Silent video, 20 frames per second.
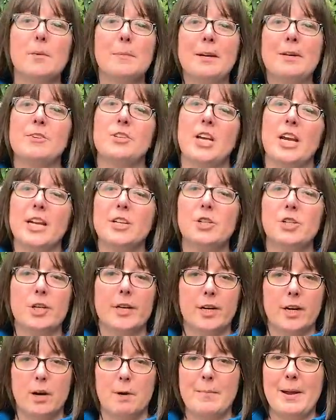about Jane
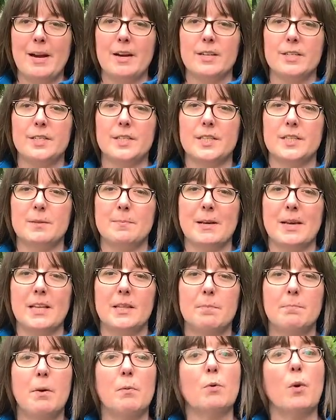during her marriage to Smith,
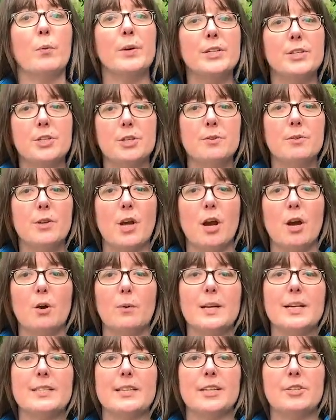but what we do
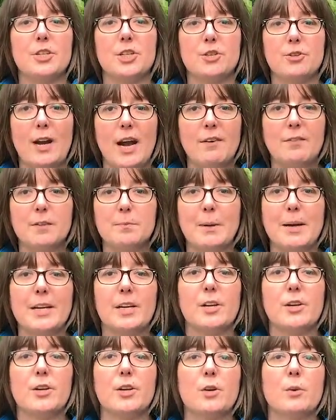know is that she traveled by
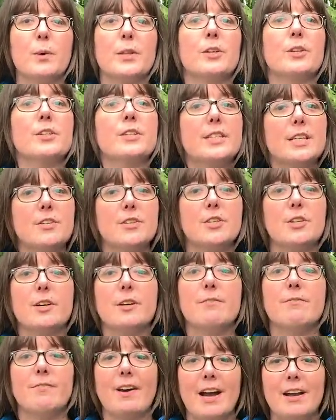canoe with her sister
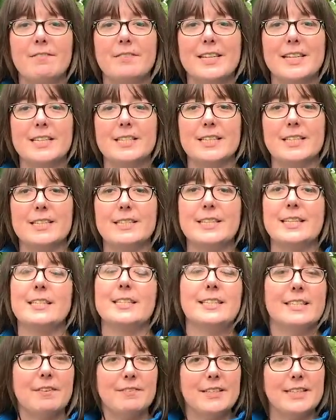and 5 nieces in
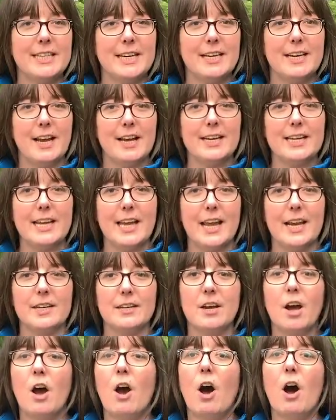1798,
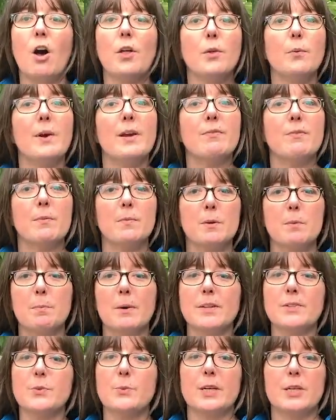all the way from New
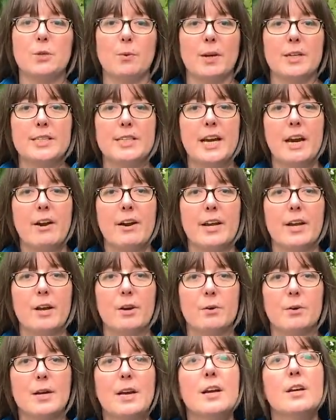Brunswick to
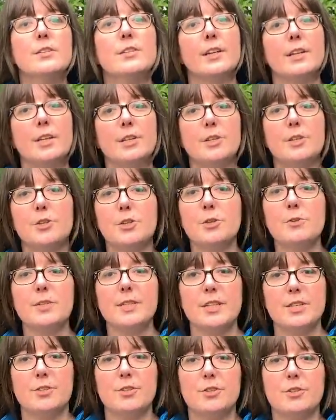Ontario, so that the 2
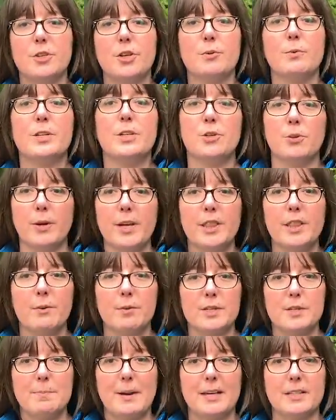sisters could rejoin their
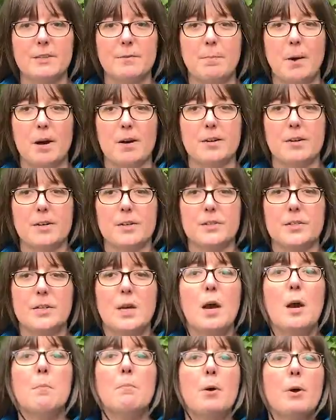respective partners,
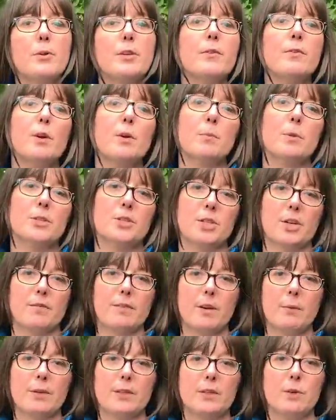both of whom were
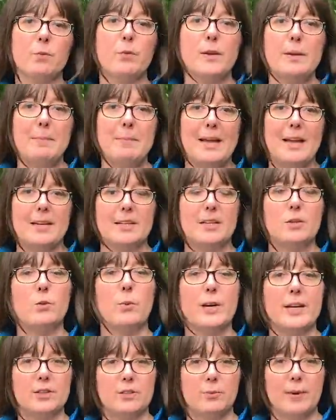serving with the rebanded
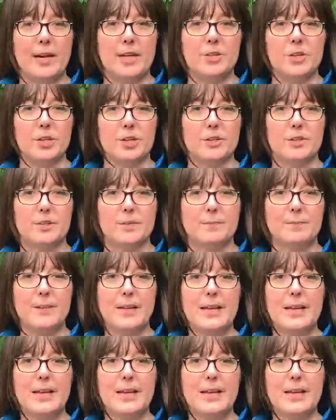Queen's Rangers.